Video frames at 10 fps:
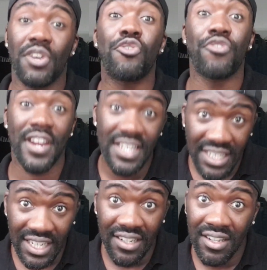
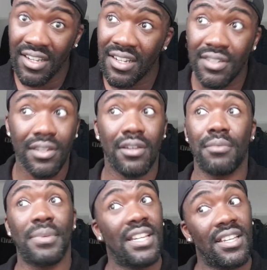Crazy.
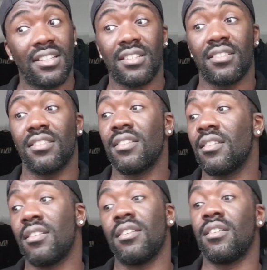So please,
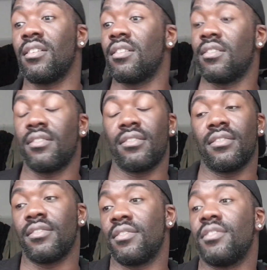
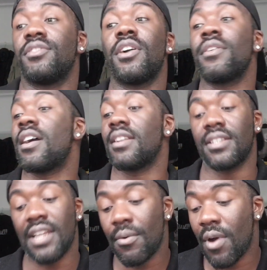you don't
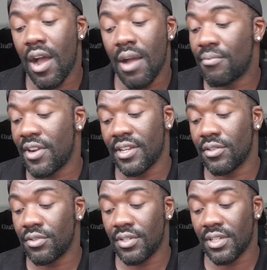understand what heartbreak
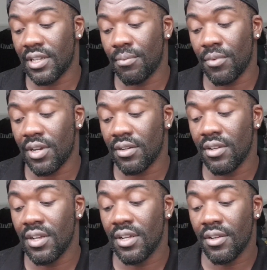can do to someone.
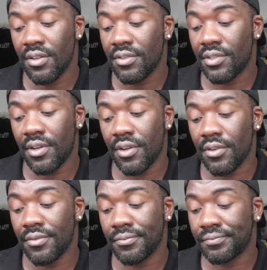
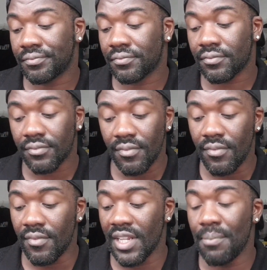So
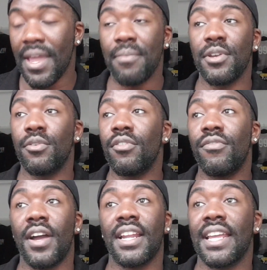it may be all
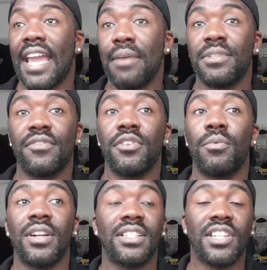fun and games. If you
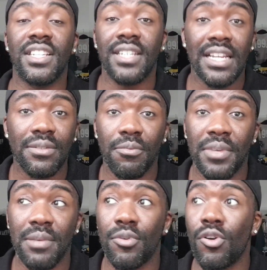want just sex with
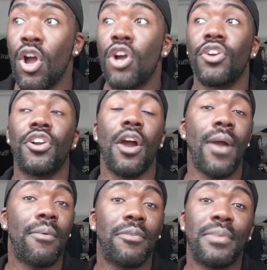people, go
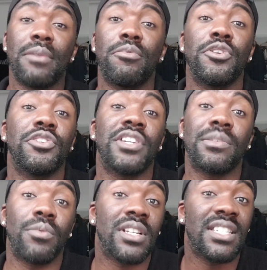out with people you
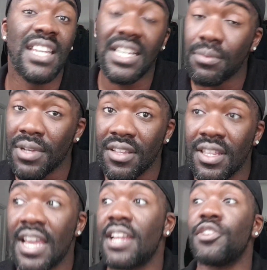just want sex
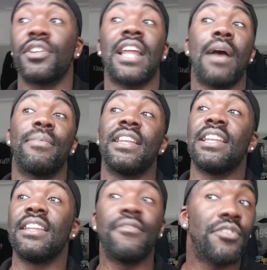with. You can happily
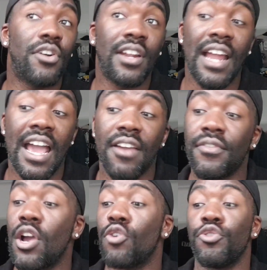live your
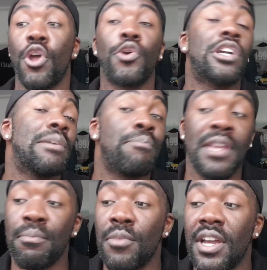life, no
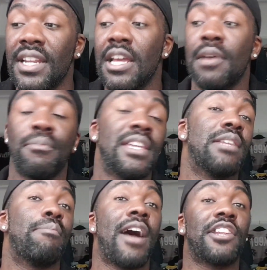commitment, be
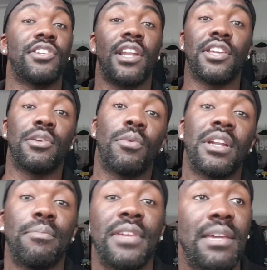the bachelor you
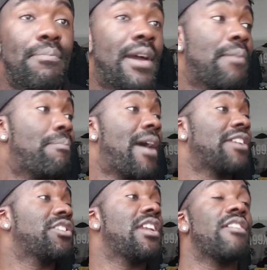want to be,
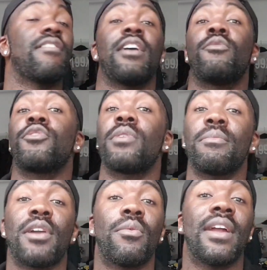bachelorette, or you want to
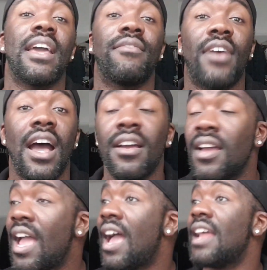be, or whatever.
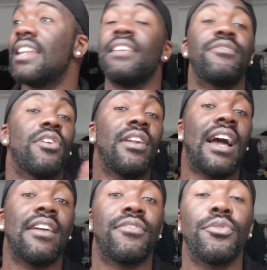Live your
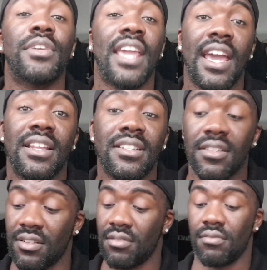life. Who cares?